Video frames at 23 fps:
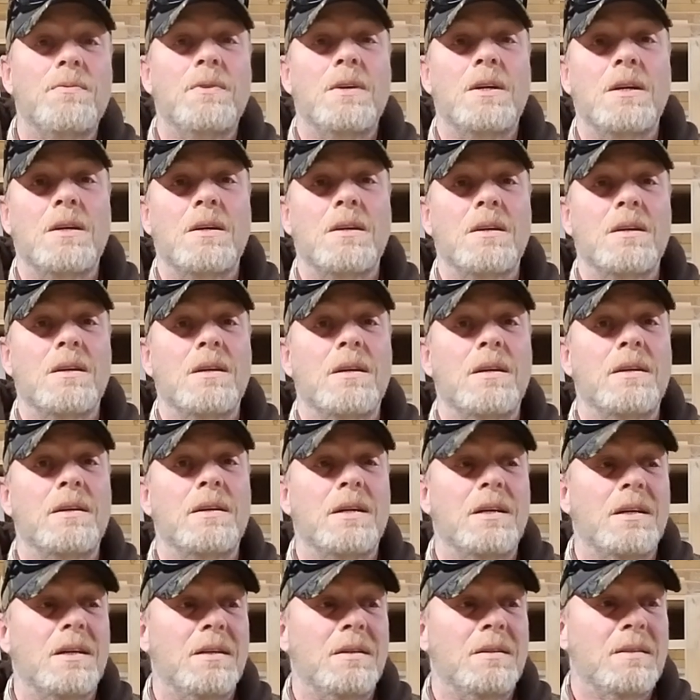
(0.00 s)
Uh, and,
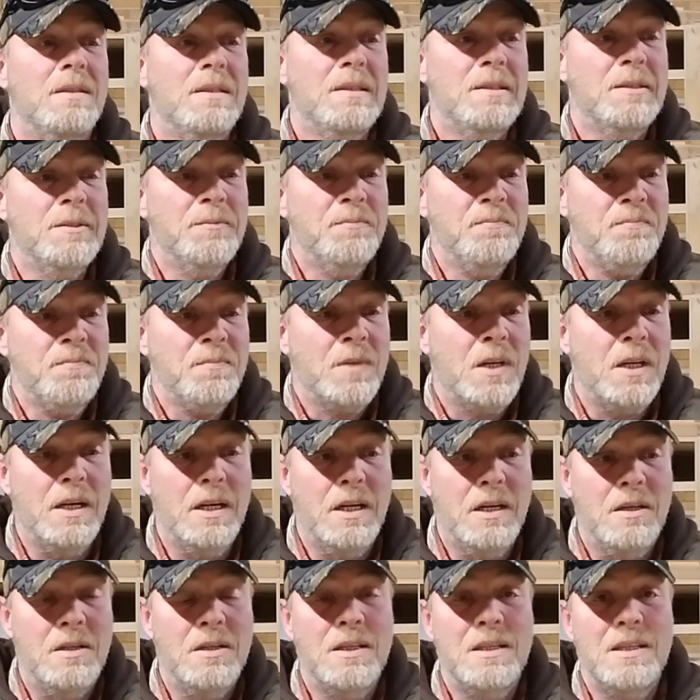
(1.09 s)
uh, you
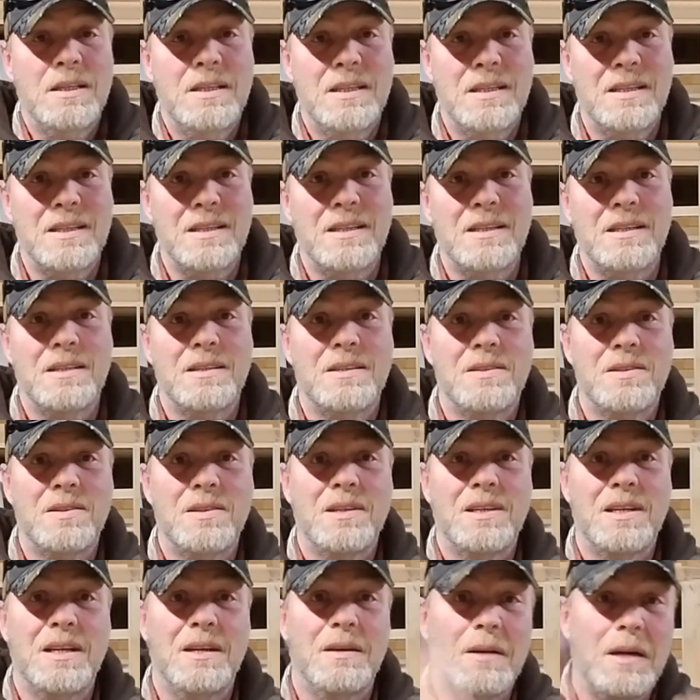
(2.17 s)
know, uh,
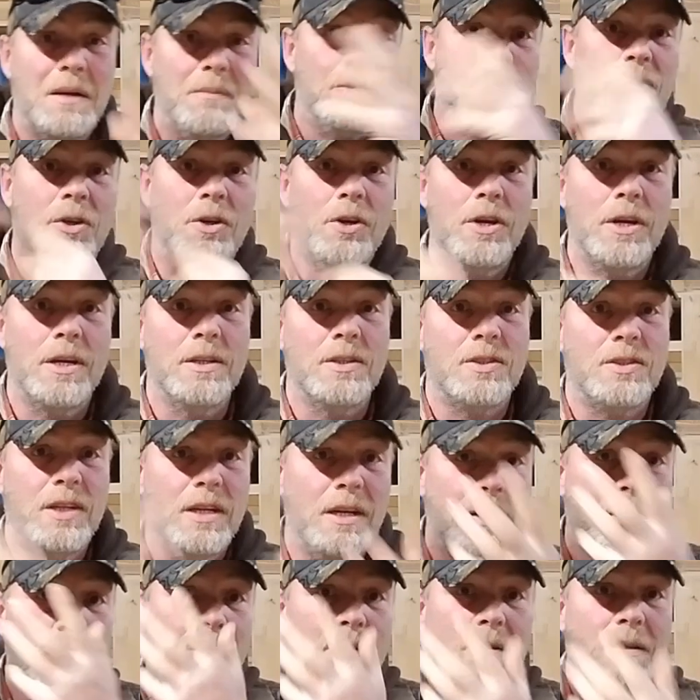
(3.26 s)
I, am sure you can
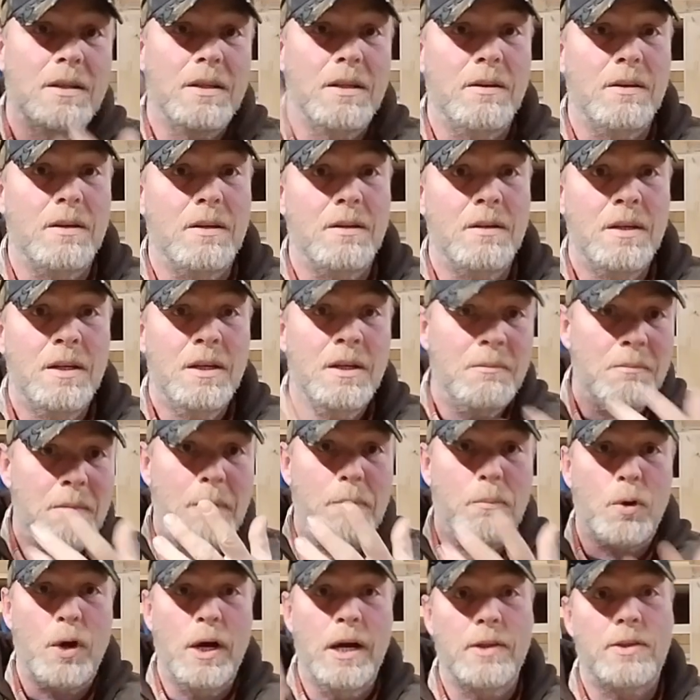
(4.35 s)
see the my
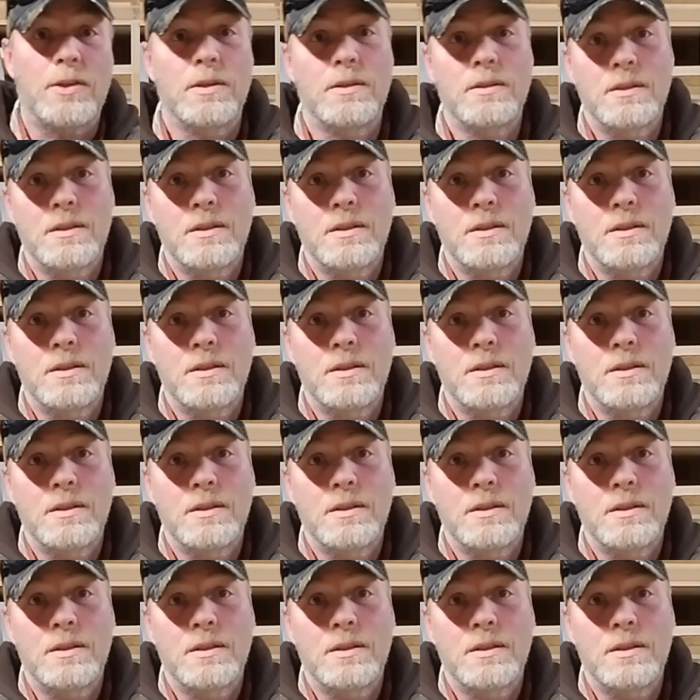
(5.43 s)
breath